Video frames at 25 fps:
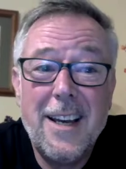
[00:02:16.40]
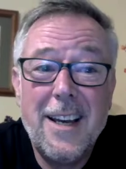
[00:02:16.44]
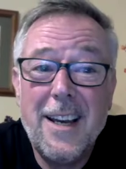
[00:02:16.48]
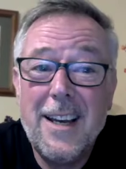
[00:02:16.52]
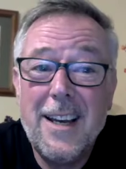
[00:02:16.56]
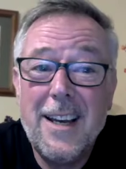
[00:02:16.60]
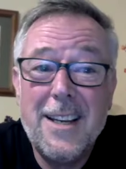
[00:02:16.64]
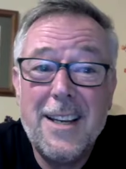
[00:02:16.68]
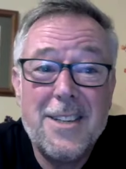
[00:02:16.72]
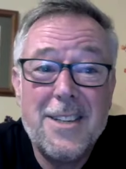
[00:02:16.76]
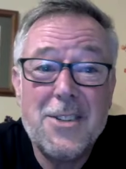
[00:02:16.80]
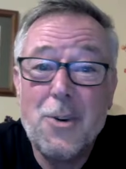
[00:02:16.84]

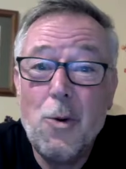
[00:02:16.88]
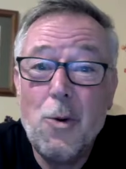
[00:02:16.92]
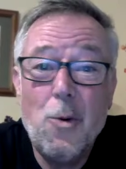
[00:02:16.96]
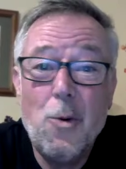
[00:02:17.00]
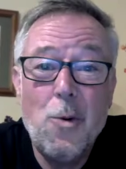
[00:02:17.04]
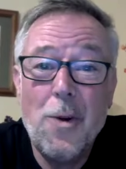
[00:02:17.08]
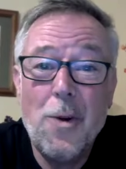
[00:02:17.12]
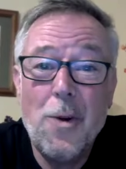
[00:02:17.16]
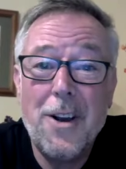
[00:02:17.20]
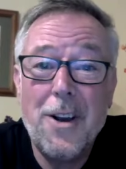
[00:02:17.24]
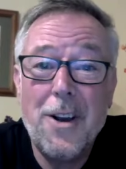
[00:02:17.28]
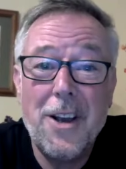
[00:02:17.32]
It's
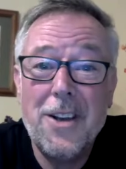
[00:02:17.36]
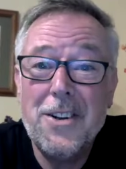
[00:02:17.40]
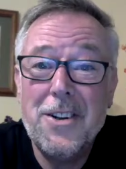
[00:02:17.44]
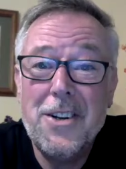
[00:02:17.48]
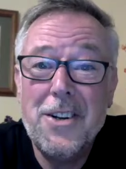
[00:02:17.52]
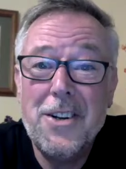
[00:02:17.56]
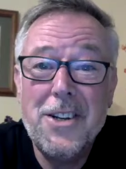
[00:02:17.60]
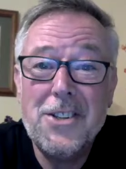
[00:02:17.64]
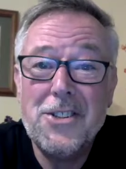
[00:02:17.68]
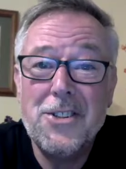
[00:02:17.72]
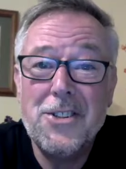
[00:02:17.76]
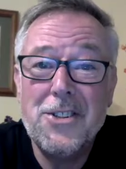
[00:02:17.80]
all
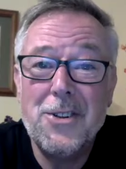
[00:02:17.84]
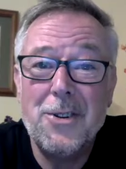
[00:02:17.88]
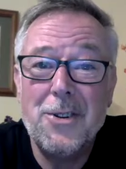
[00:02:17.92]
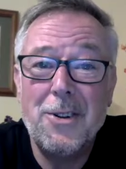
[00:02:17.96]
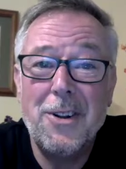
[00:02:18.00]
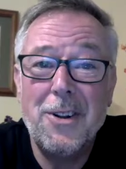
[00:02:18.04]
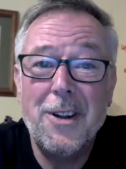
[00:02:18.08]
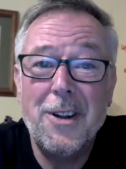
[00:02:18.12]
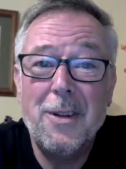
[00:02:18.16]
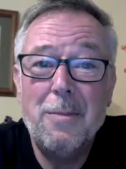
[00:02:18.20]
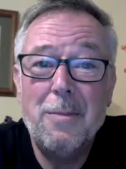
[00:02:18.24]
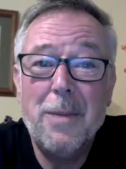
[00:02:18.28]

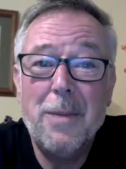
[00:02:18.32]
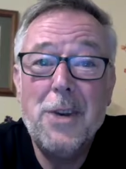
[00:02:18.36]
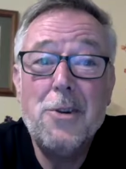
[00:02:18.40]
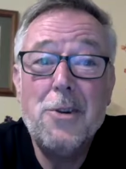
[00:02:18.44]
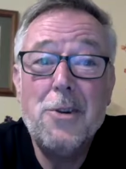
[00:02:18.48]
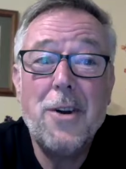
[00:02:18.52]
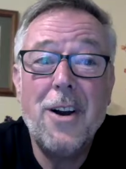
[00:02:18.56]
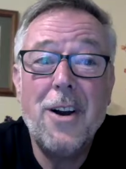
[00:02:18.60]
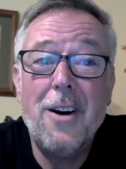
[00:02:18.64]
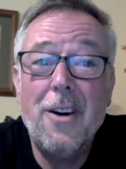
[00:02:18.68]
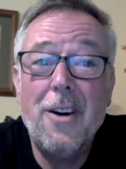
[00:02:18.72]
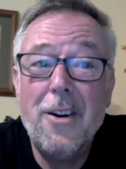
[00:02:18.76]
unconditional, but
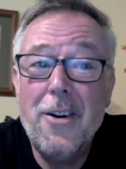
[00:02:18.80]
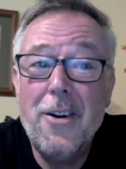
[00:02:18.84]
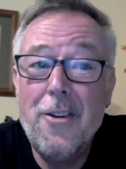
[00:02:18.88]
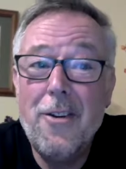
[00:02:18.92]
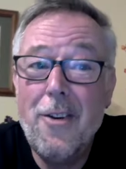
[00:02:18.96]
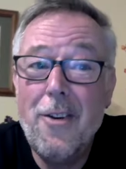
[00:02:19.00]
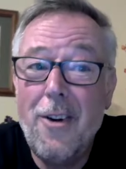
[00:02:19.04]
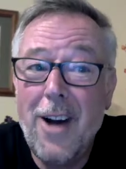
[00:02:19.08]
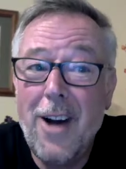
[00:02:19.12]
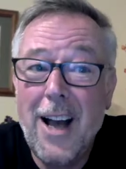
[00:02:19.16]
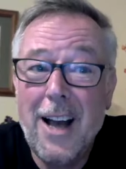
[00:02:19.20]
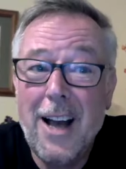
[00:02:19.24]
you can't
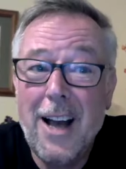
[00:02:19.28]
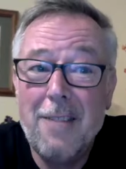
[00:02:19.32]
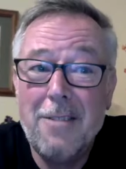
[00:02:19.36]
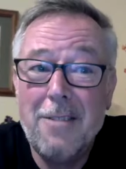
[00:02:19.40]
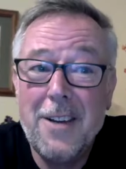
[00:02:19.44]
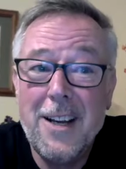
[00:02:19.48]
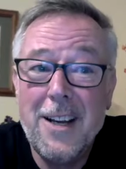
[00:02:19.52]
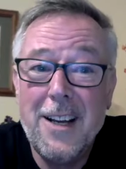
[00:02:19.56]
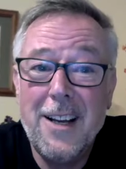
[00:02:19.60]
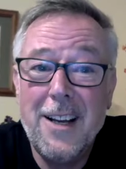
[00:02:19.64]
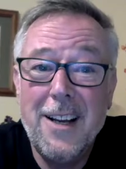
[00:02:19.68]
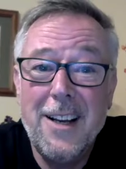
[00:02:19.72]
not have
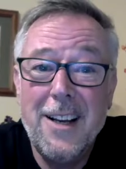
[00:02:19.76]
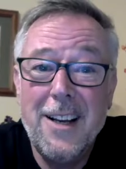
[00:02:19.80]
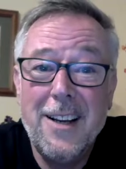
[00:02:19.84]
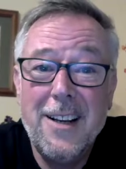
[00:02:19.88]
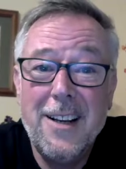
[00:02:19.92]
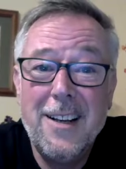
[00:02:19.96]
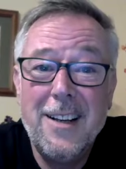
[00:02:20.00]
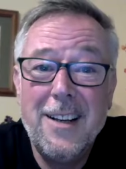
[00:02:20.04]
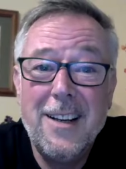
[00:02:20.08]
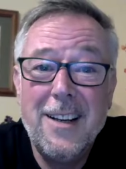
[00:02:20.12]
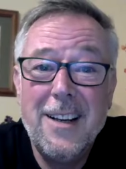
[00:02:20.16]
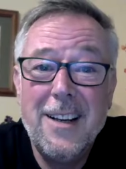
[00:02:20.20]
it
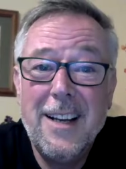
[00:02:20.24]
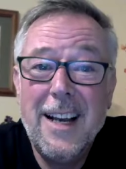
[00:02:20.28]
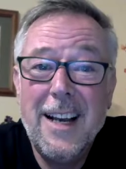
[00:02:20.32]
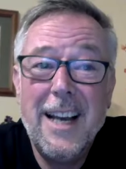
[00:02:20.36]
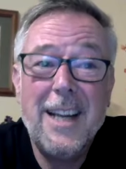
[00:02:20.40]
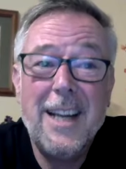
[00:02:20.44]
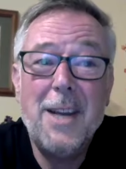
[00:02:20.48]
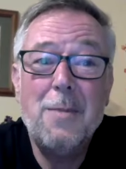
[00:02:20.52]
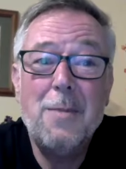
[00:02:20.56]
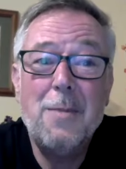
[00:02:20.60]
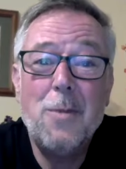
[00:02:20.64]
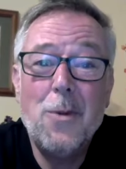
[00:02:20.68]

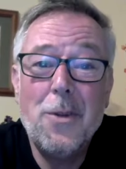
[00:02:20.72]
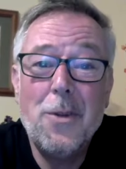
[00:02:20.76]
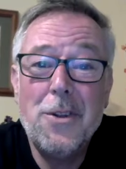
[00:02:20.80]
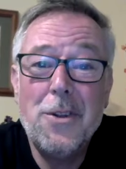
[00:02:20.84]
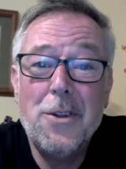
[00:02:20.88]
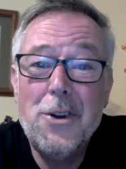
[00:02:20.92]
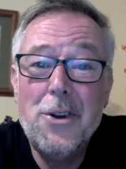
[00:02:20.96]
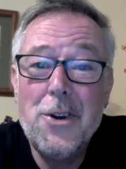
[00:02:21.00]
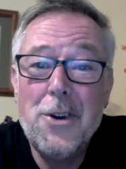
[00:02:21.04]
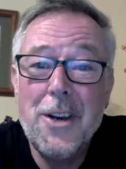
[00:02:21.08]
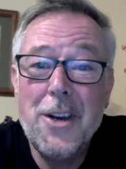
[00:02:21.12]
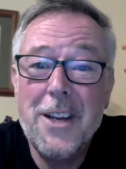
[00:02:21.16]
any more
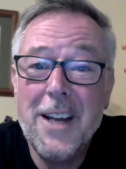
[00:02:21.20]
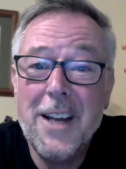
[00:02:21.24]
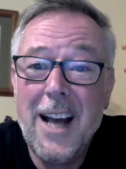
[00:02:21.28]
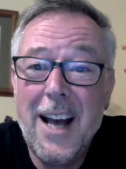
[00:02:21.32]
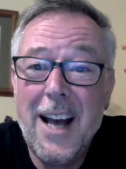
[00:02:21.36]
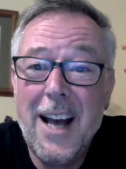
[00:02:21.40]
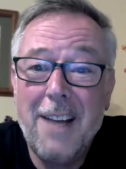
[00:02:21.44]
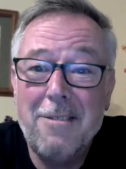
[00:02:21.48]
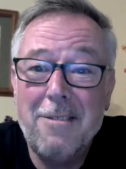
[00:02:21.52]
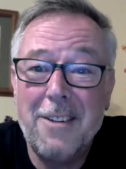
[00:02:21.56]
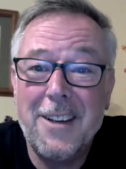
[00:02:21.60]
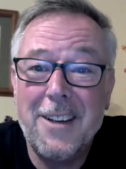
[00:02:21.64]
than you could
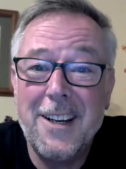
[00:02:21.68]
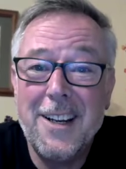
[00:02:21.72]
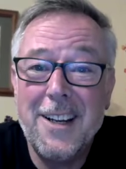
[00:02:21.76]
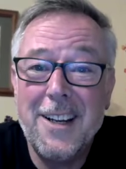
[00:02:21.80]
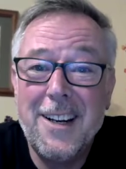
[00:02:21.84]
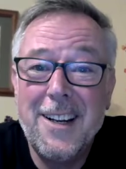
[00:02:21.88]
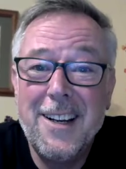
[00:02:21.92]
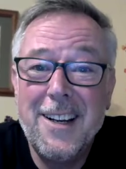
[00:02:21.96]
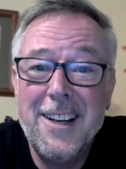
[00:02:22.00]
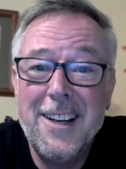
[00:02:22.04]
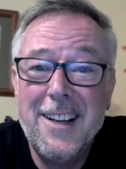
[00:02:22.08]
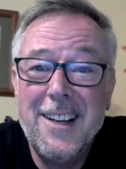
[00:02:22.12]
have it.
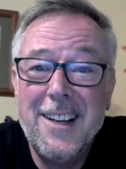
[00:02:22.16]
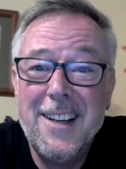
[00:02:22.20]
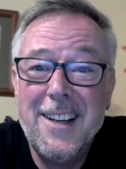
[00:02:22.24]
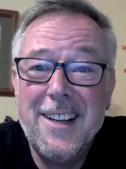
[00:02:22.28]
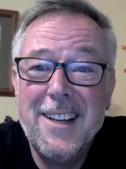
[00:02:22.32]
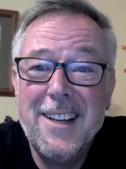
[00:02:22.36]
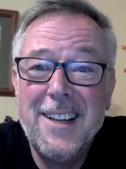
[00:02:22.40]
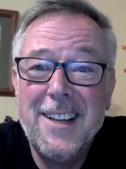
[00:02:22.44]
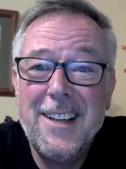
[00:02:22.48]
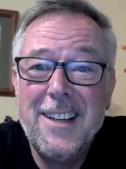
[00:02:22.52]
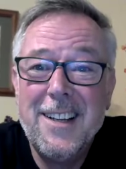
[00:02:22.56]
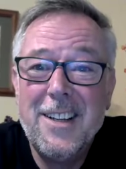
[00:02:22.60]

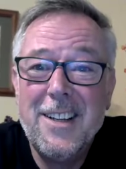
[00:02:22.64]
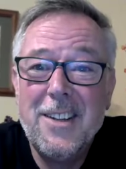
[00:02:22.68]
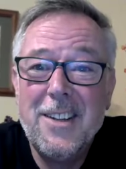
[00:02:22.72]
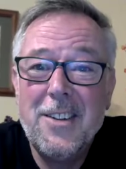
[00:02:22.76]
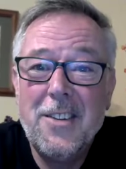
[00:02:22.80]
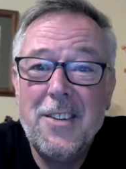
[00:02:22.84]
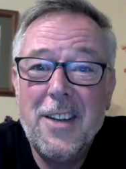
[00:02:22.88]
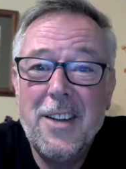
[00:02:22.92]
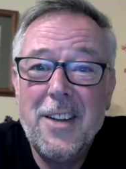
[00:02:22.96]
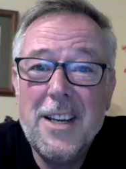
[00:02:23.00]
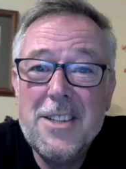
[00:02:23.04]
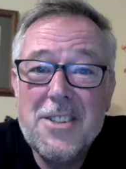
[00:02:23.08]

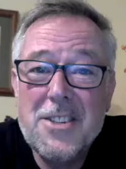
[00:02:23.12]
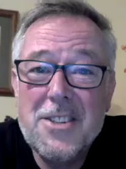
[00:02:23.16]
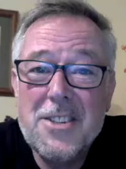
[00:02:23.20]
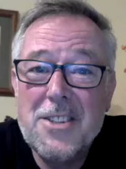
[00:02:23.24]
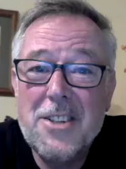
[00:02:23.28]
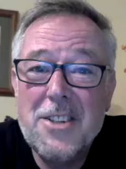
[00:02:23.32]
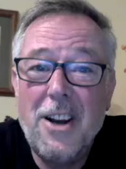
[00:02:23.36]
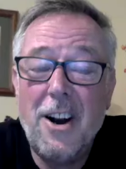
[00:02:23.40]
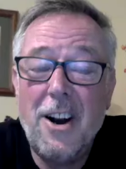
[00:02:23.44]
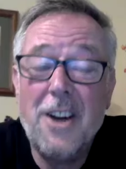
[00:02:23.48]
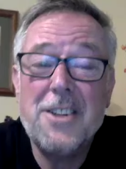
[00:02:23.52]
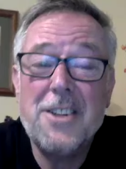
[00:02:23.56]

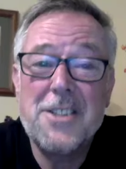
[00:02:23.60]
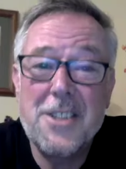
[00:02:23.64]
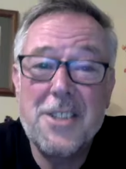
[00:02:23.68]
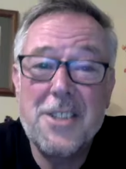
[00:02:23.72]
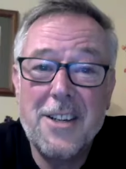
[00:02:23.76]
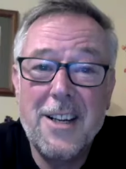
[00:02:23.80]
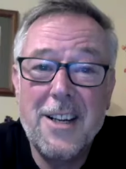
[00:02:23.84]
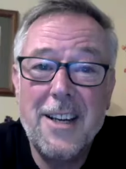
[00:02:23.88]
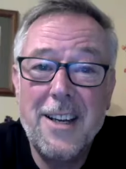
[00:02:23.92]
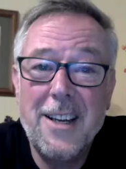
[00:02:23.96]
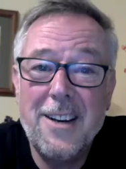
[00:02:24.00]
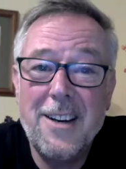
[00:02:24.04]
It's
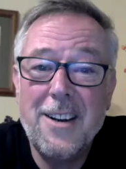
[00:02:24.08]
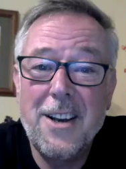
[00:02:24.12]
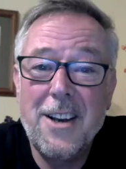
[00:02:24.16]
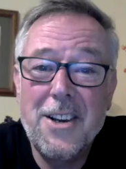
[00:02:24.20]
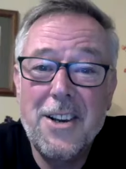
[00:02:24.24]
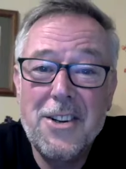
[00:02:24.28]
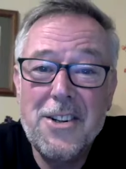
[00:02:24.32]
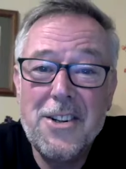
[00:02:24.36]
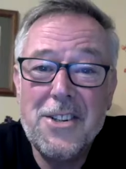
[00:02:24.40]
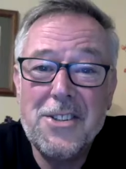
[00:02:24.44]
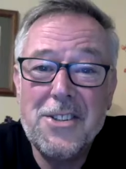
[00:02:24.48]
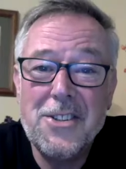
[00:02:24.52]
utterly
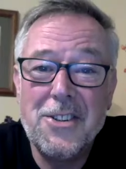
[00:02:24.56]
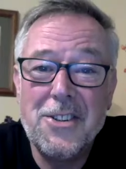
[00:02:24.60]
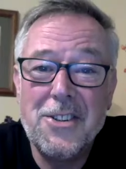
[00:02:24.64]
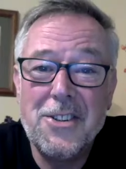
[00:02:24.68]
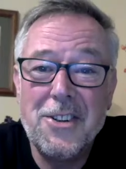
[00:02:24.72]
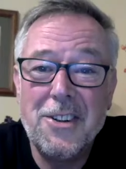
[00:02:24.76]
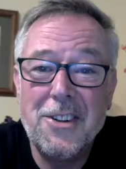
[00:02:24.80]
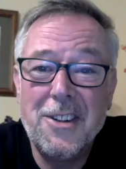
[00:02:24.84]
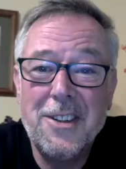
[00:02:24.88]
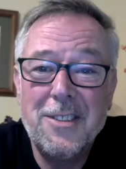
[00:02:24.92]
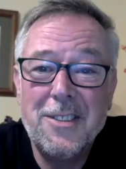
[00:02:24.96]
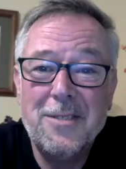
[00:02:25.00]

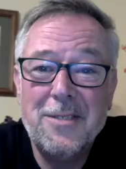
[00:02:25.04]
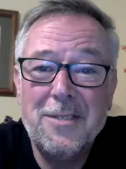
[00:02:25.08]
unconditional.